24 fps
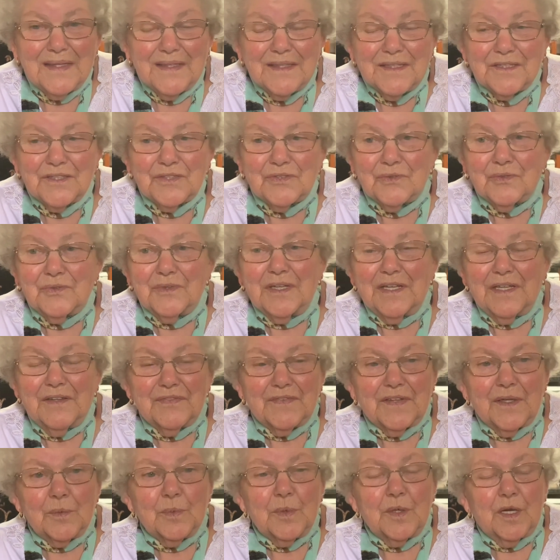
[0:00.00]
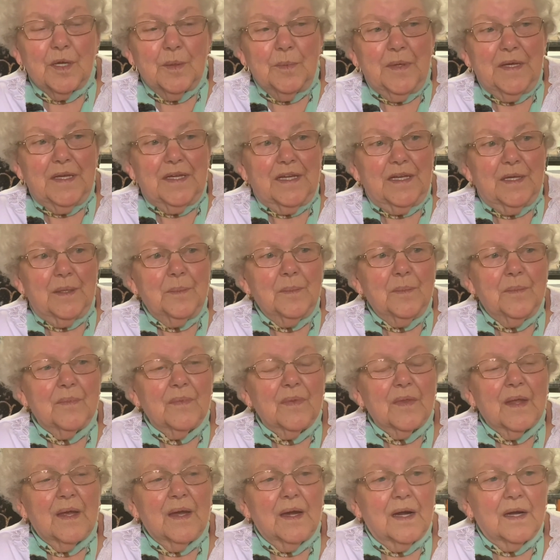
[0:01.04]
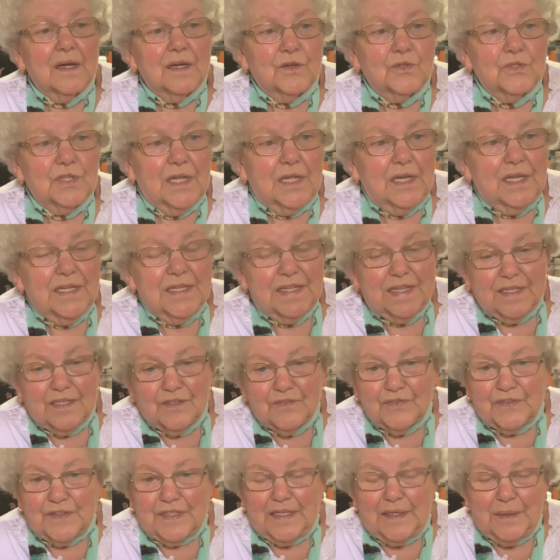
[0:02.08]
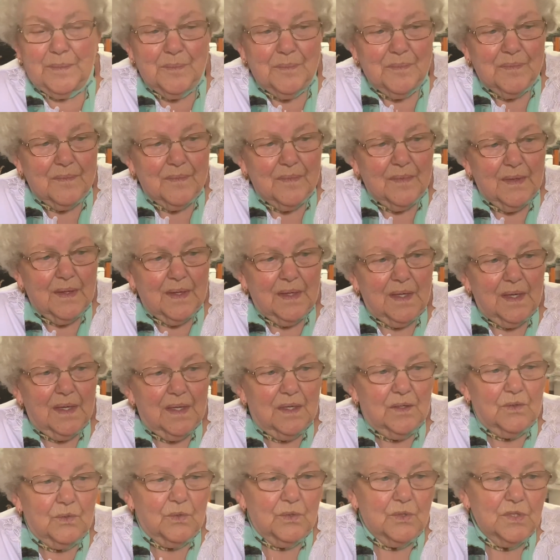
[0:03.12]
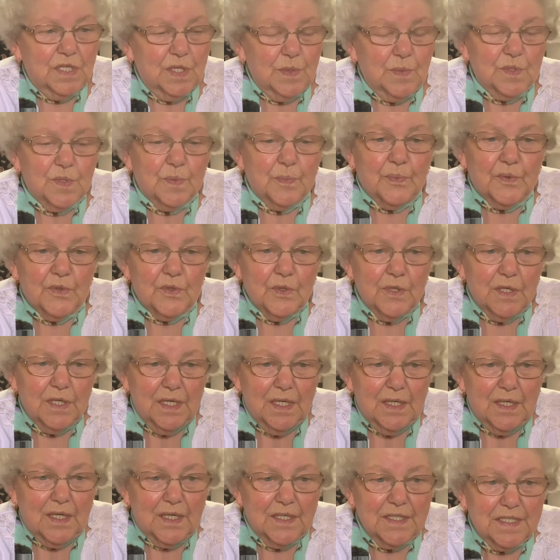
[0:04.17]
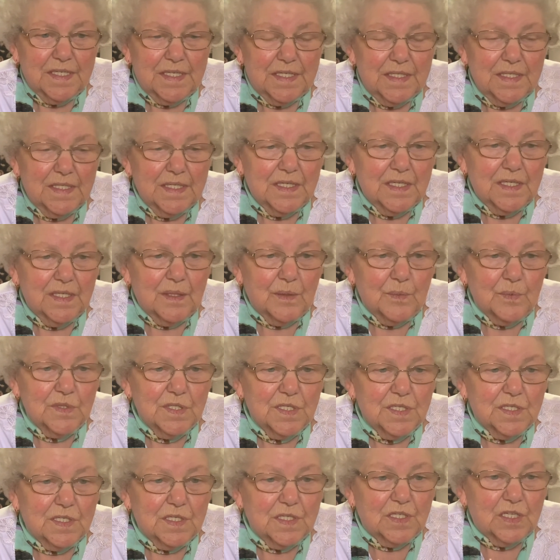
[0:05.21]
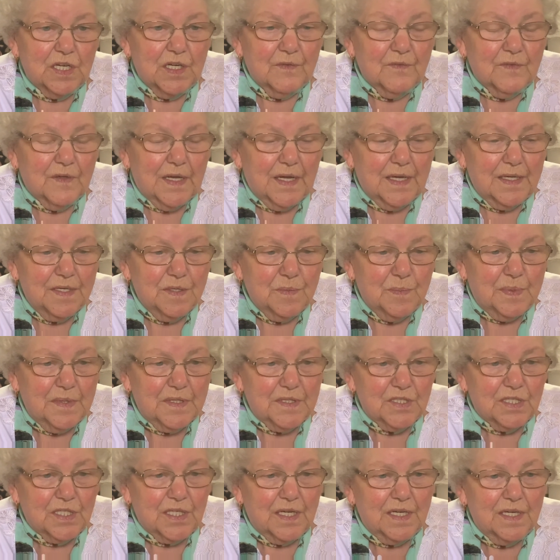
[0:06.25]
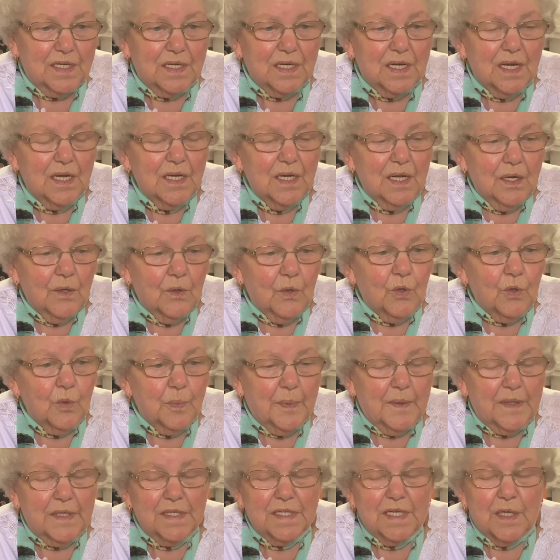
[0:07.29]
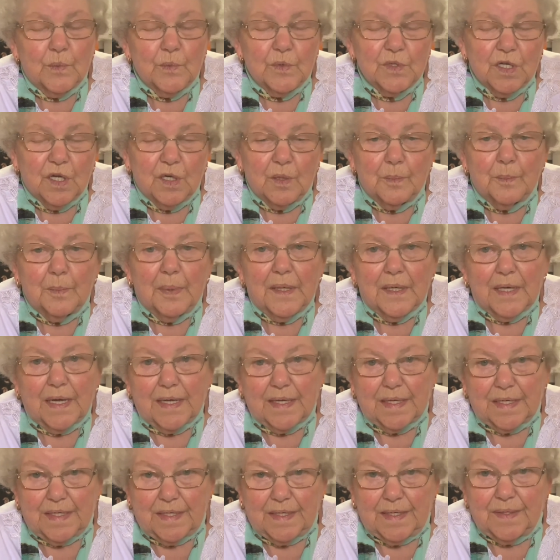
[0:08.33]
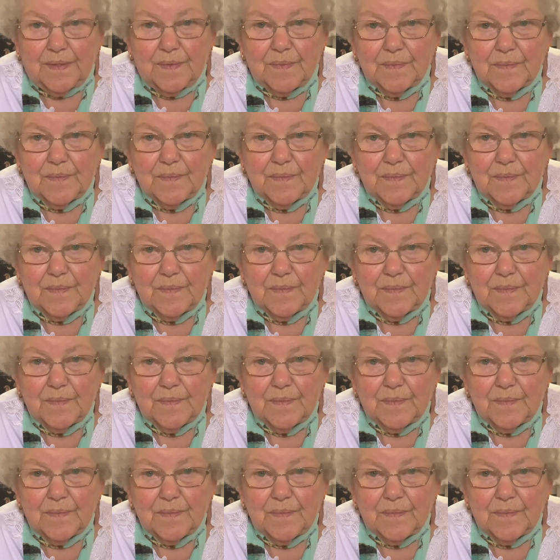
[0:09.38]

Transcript: So after we come home, I got a letter for him. Oh, he was broken hearted and I was such a kind person and hoping that I would come back again.